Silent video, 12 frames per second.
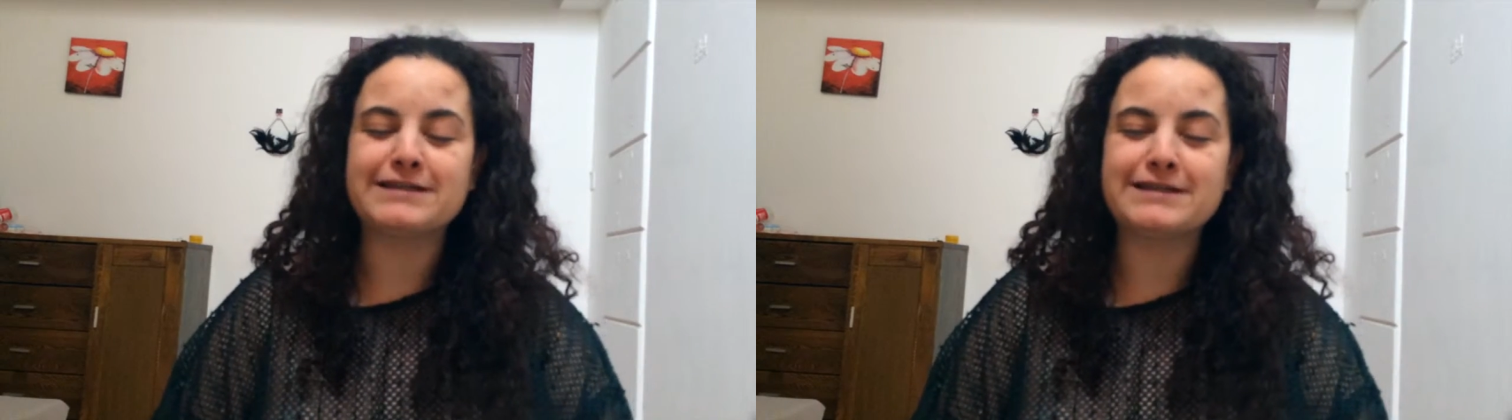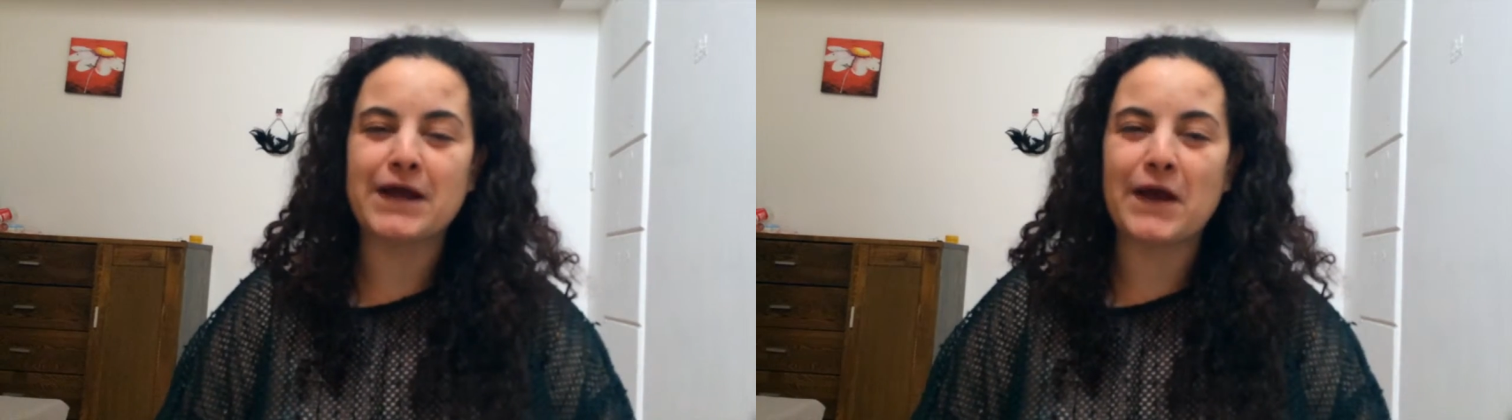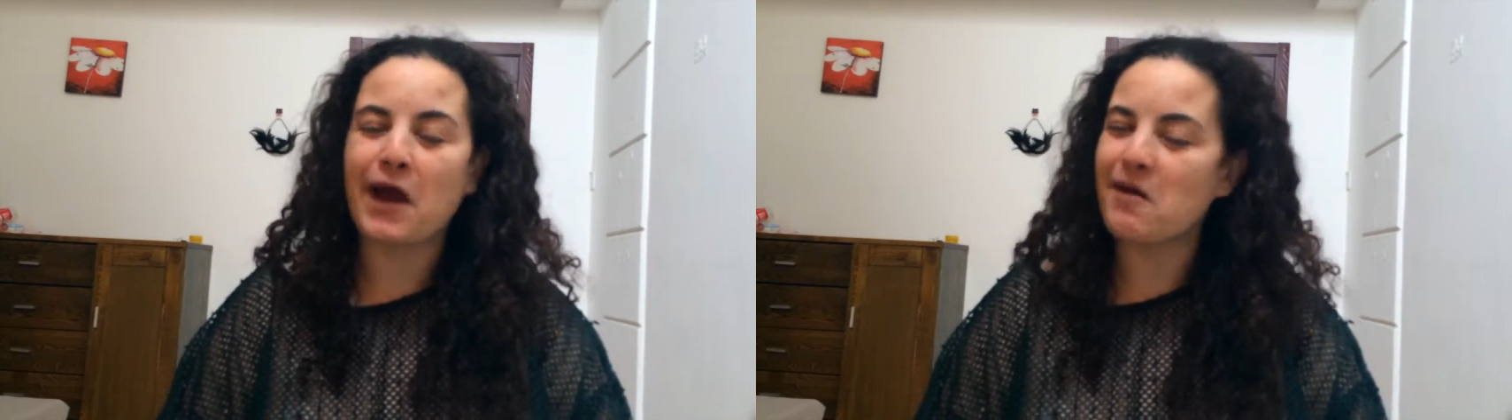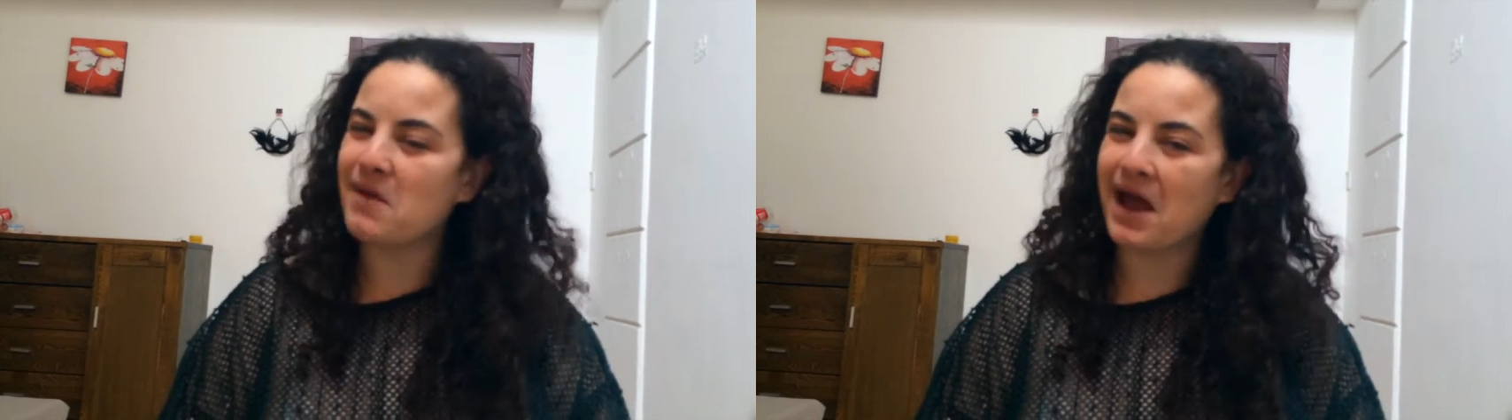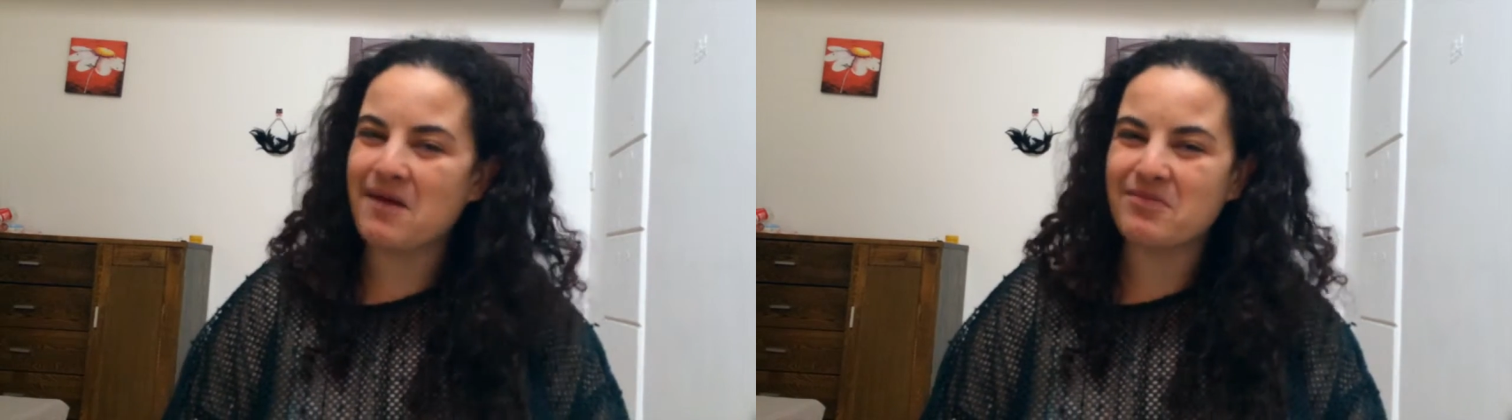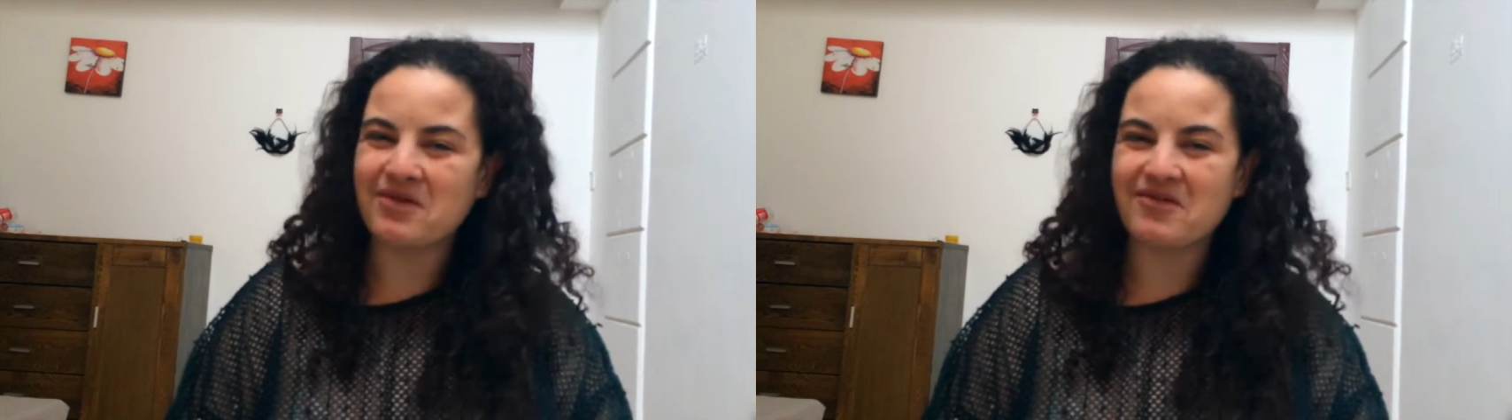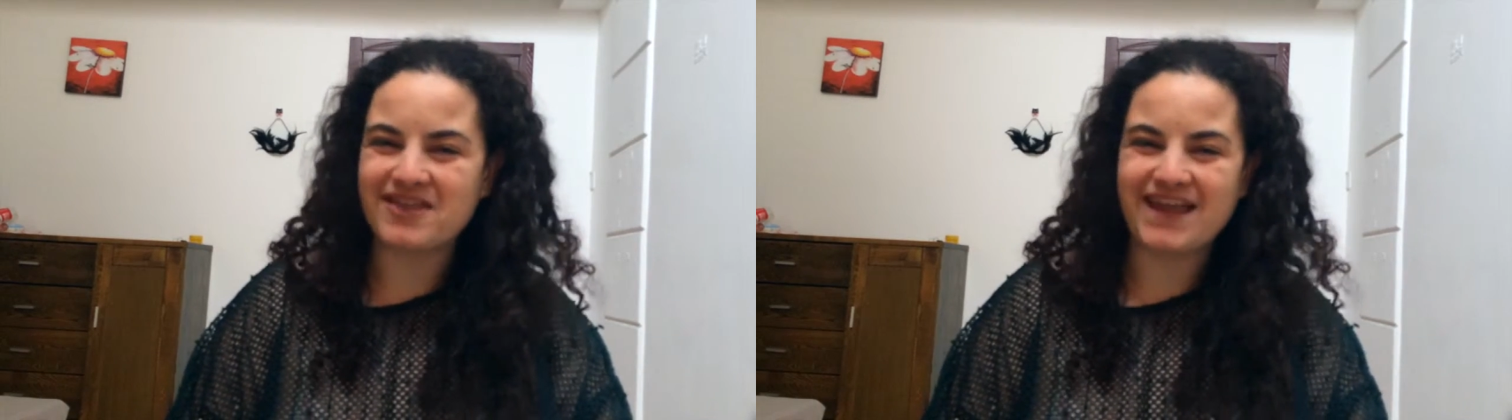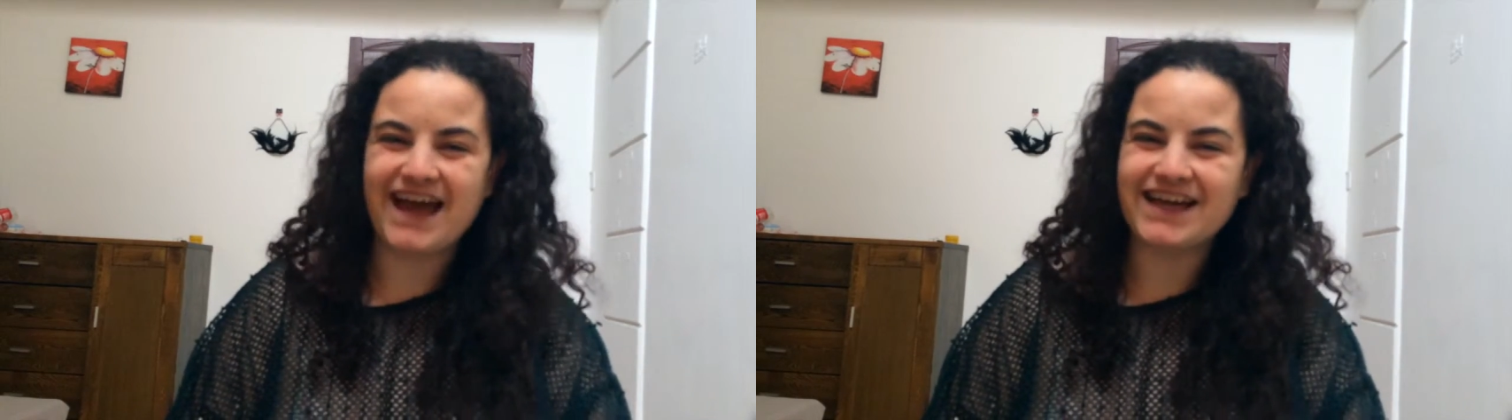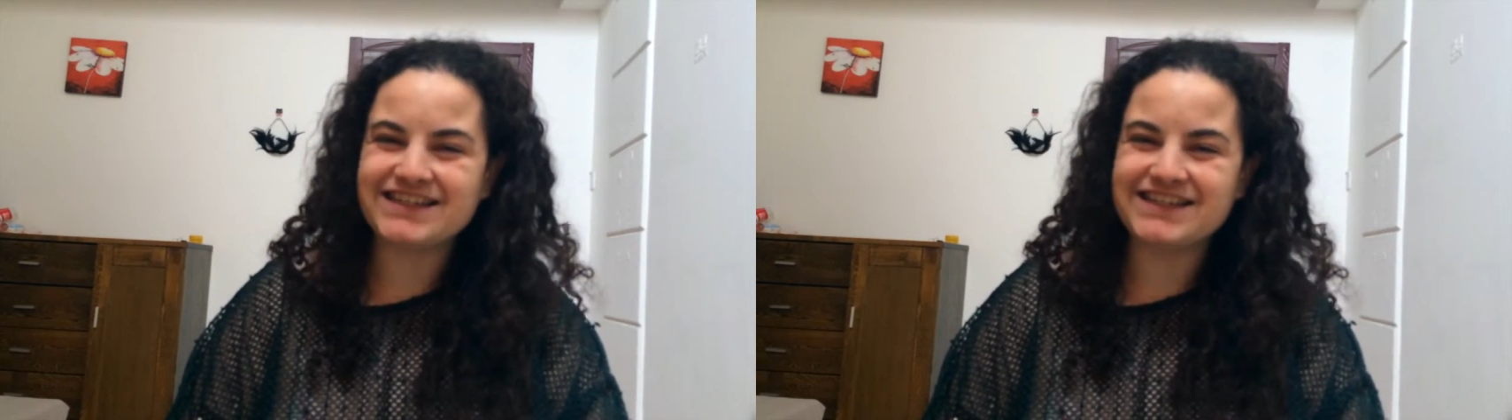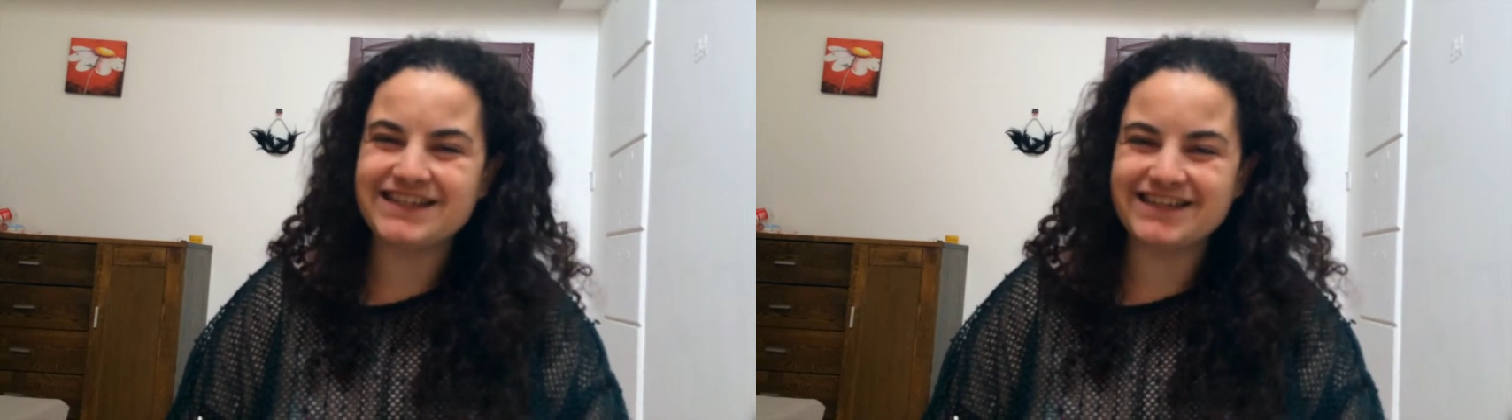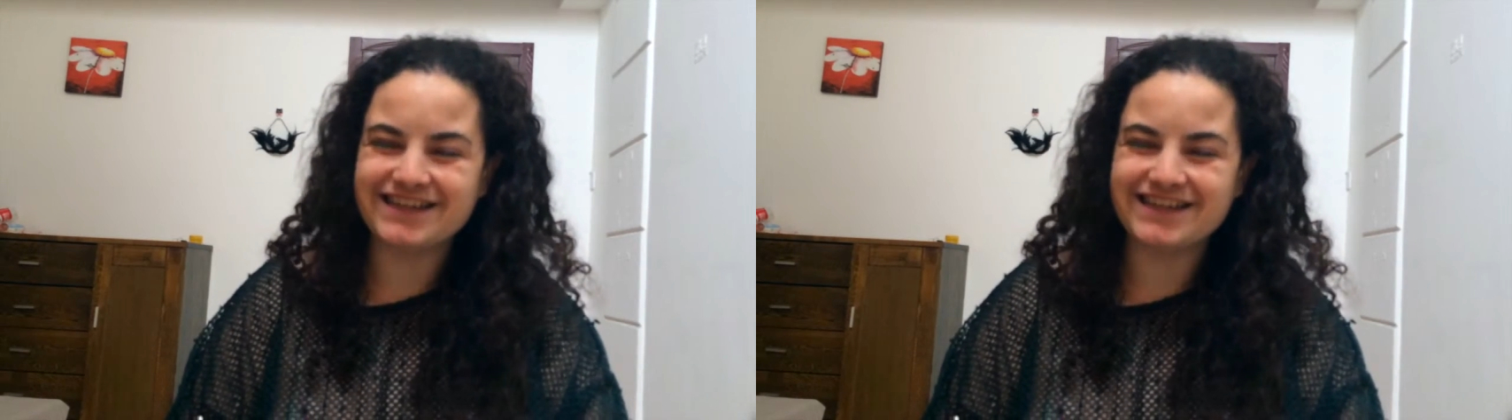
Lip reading: so I'm happy with that.